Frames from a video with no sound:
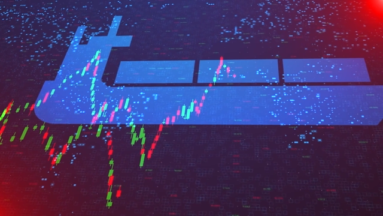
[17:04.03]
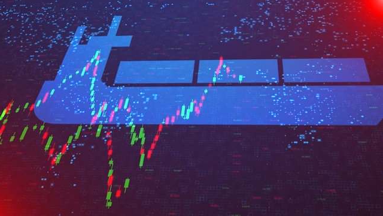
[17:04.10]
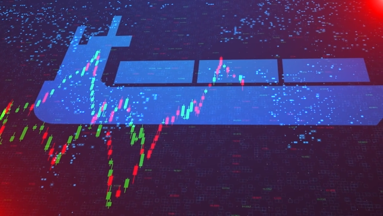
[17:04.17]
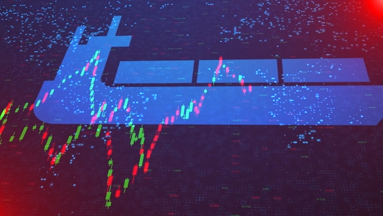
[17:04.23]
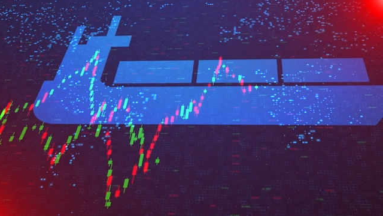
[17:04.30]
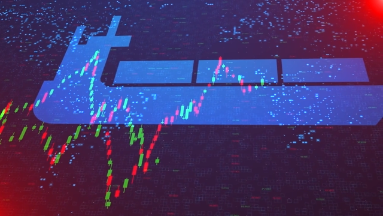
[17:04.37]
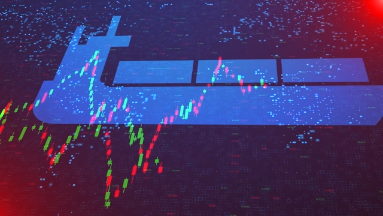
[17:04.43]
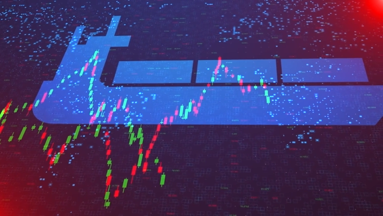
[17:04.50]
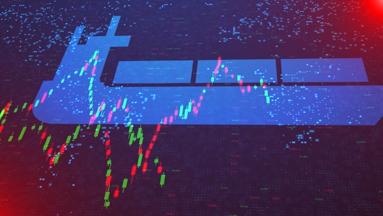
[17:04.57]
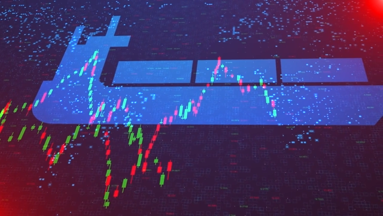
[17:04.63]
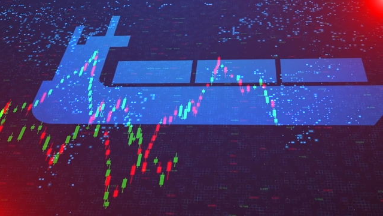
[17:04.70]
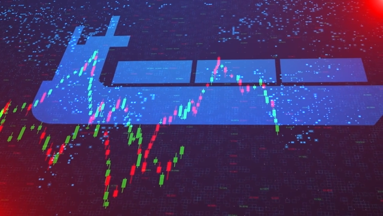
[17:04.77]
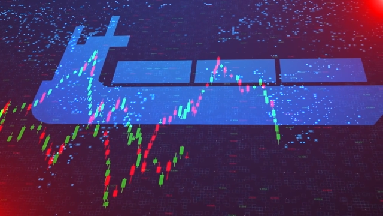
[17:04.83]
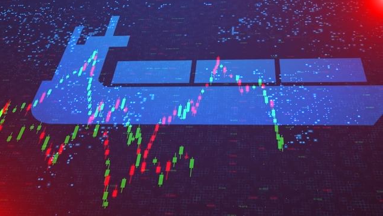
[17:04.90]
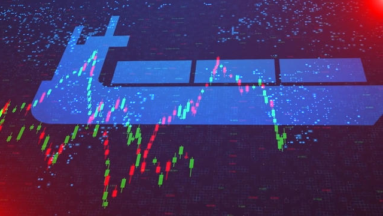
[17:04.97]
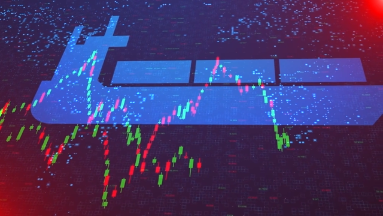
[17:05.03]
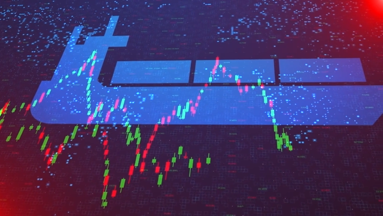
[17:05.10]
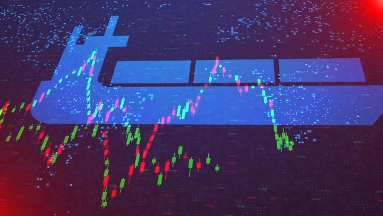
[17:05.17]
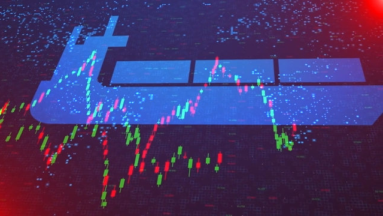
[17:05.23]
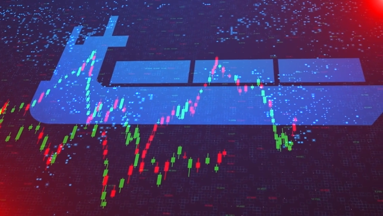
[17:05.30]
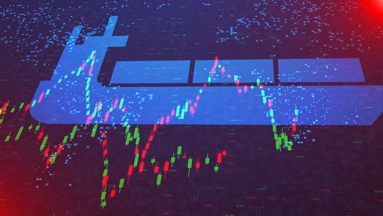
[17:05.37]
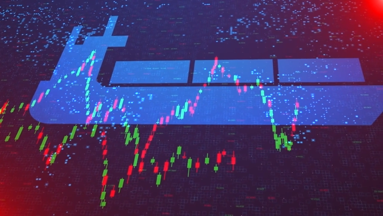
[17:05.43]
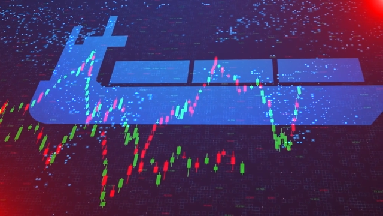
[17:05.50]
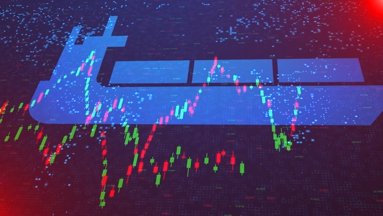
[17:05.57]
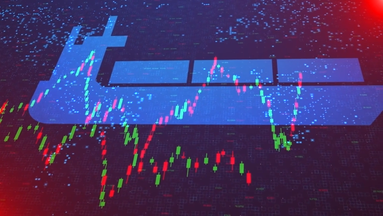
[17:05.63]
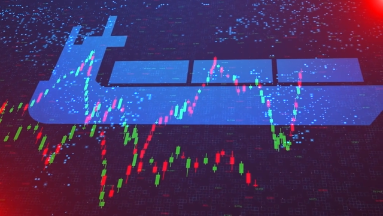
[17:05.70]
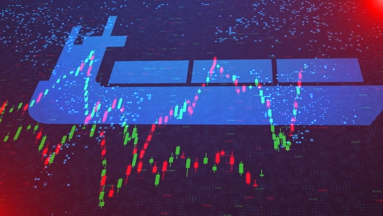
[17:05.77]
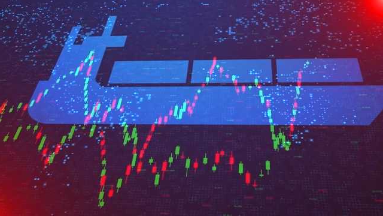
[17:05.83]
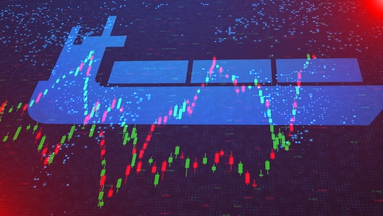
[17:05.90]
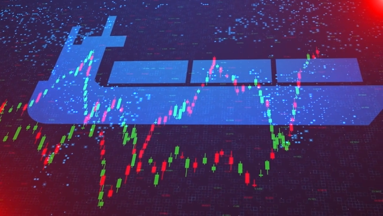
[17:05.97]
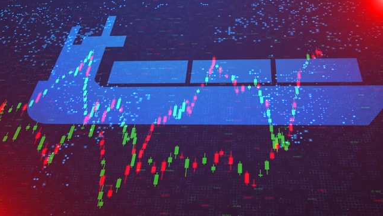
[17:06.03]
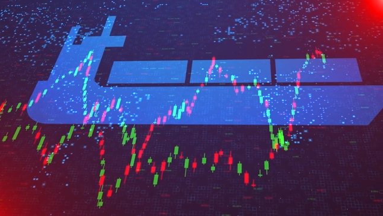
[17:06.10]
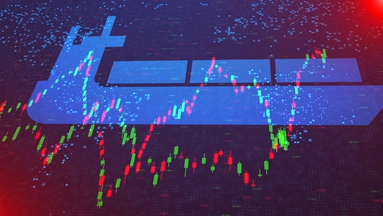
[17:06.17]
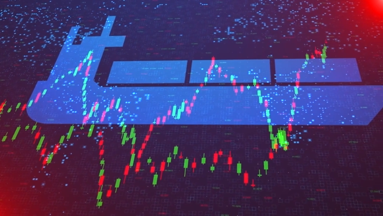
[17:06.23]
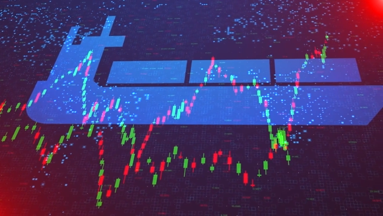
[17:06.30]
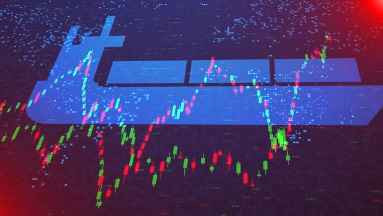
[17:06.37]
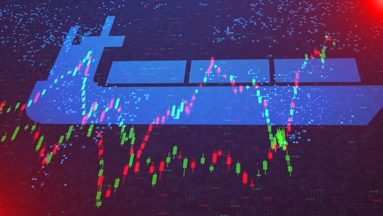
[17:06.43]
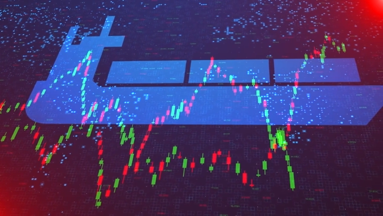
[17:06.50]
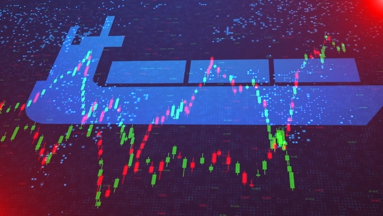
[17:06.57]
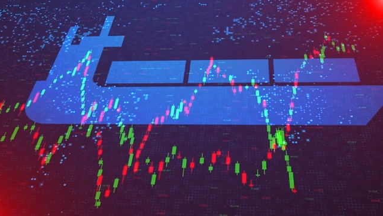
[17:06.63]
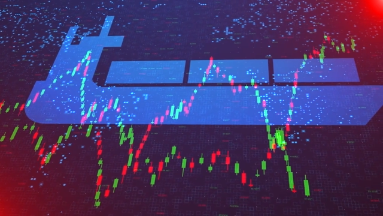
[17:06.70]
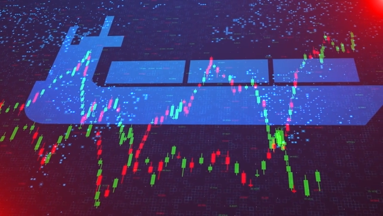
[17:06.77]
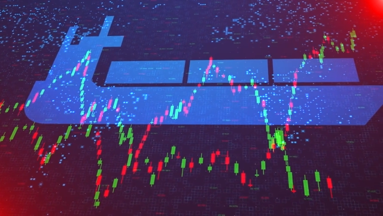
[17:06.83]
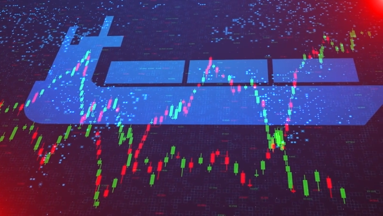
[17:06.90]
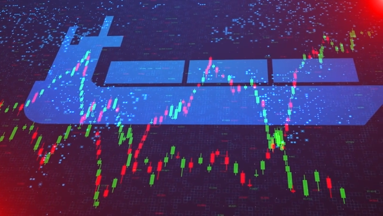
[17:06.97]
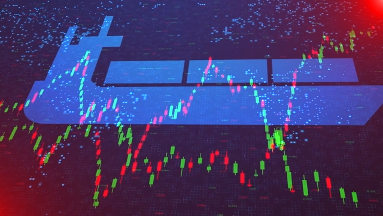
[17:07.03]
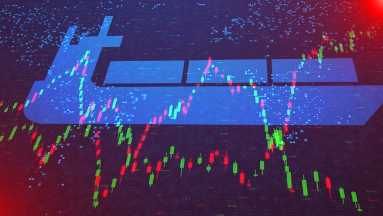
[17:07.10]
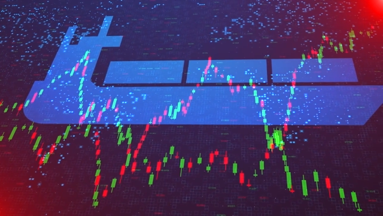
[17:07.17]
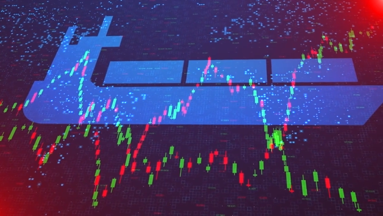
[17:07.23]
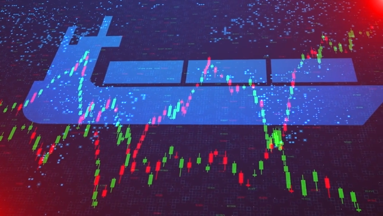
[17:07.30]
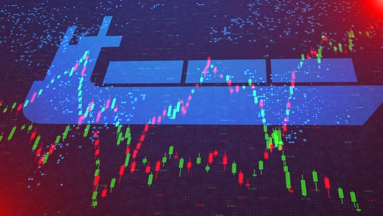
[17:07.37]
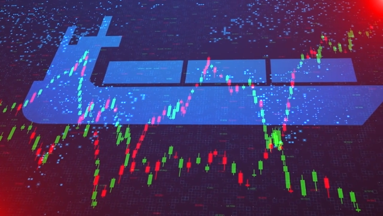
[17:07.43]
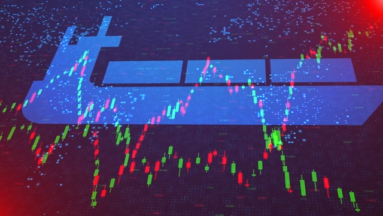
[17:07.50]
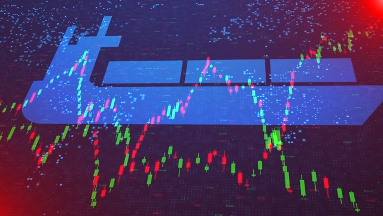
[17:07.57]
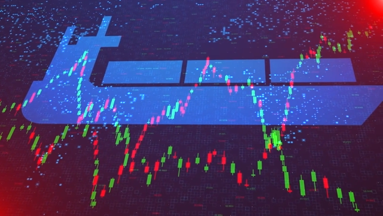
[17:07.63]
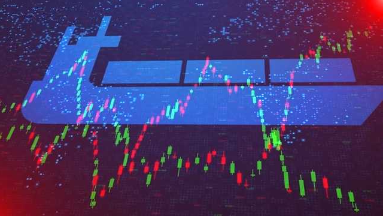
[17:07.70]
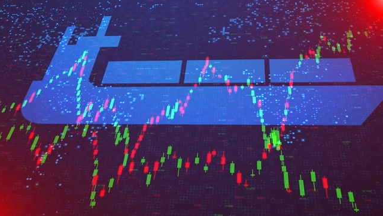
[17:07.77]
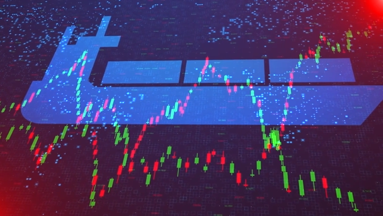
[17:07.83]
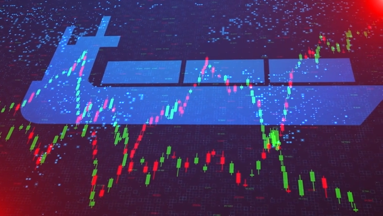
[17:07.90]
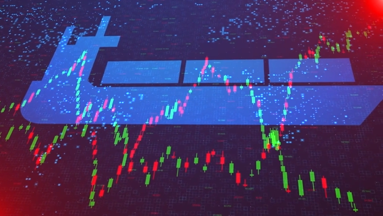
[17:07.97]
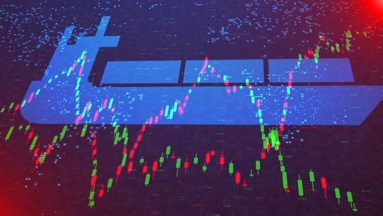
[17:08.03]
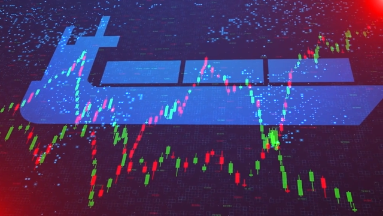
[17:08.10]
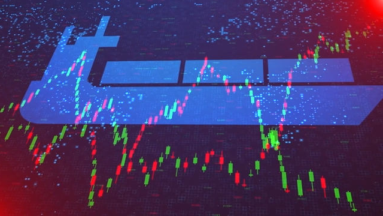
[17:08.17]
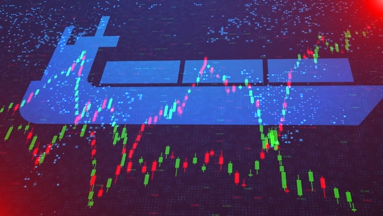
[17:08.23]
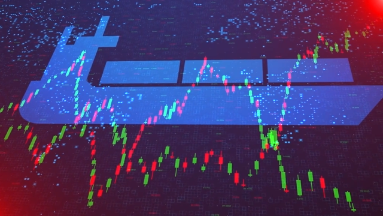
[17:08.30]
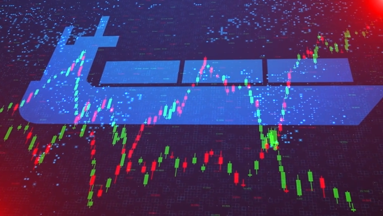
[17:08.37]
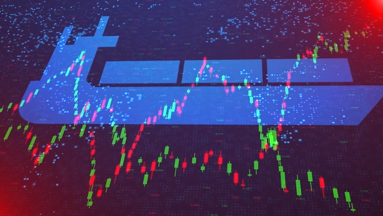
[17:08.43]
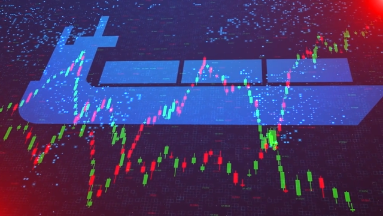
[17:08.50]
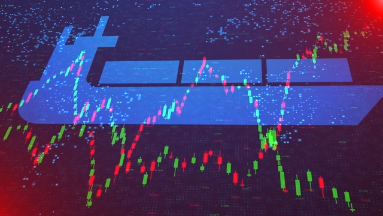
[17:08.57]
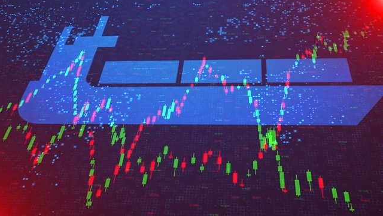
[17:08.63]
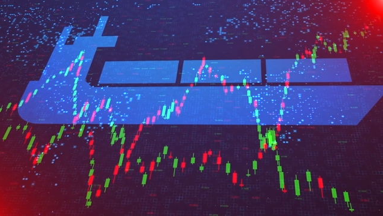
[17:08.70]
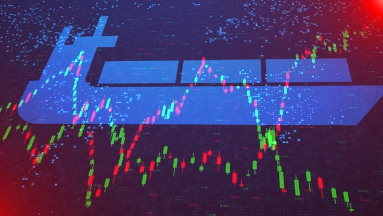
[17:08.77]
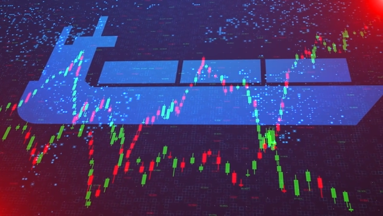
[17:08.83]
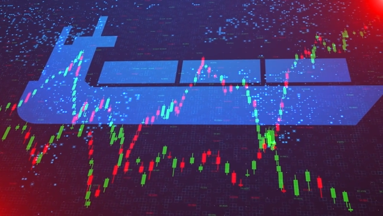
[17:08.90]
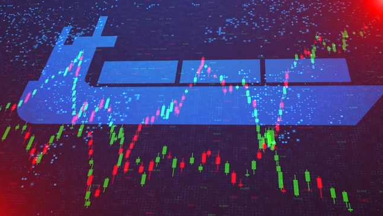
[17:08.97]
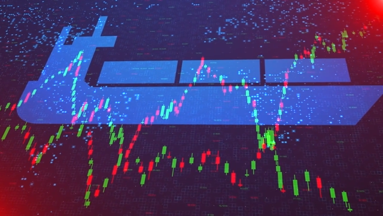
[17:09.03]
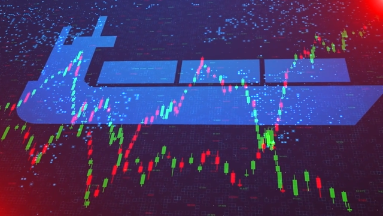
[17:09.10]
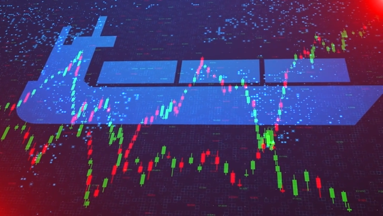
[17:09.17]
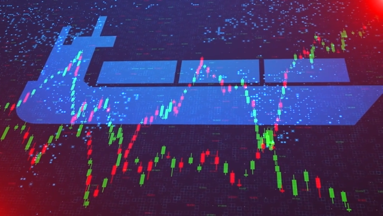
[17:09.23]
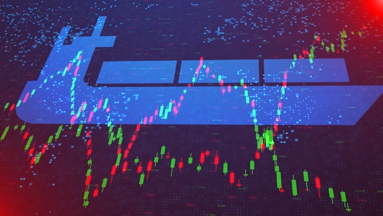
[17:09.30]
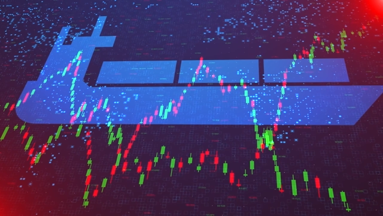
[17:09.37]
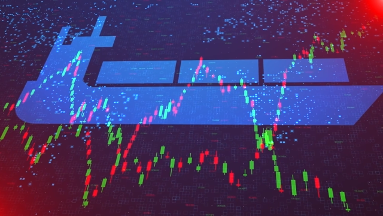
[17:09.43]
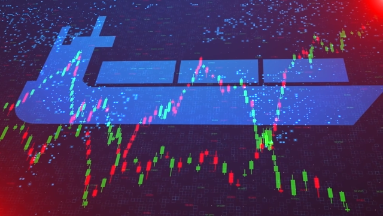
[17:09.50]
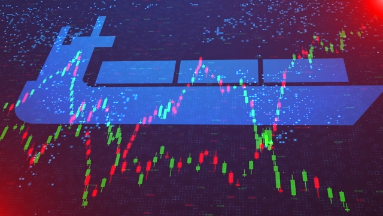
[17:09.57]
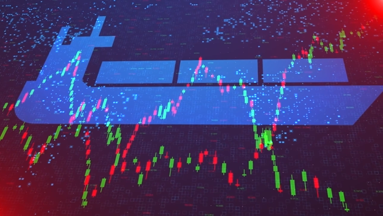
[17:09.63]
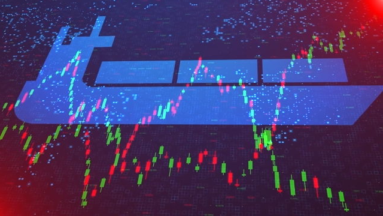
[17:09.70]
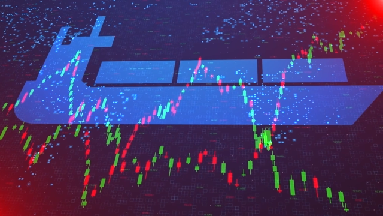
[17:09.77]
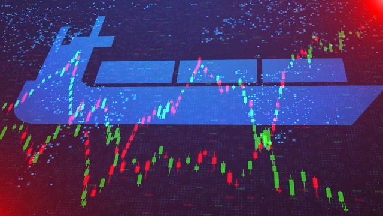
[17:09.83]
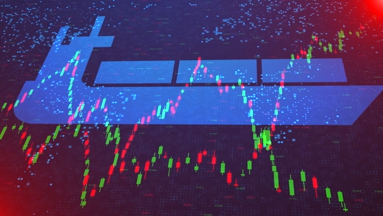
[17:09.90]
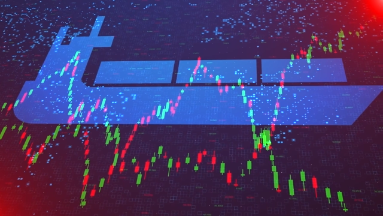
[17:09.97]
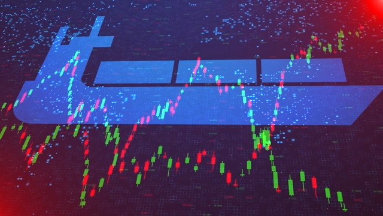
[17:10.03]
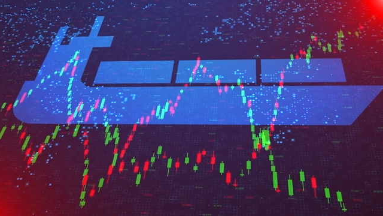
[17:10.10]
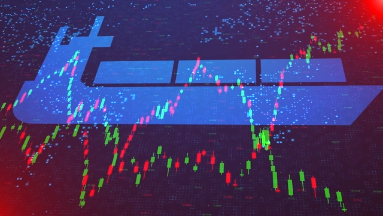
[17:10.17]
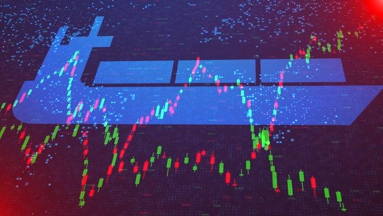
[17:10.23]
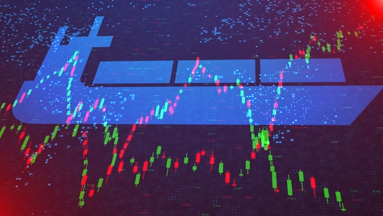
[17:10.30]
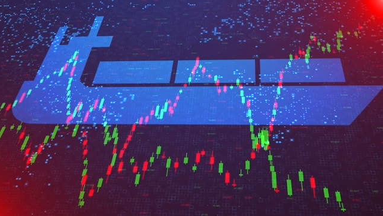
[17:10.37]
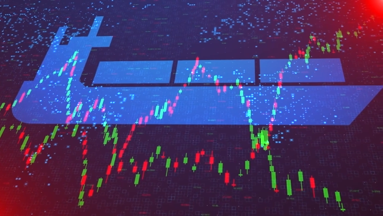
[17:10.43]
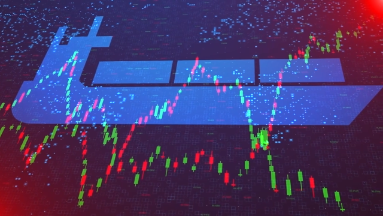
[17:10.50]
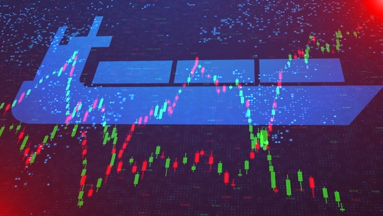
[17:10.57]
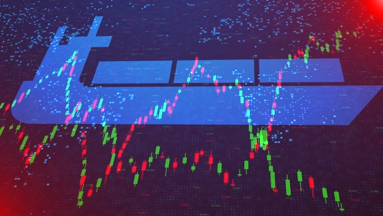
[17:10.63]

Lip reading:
(no speaker visible)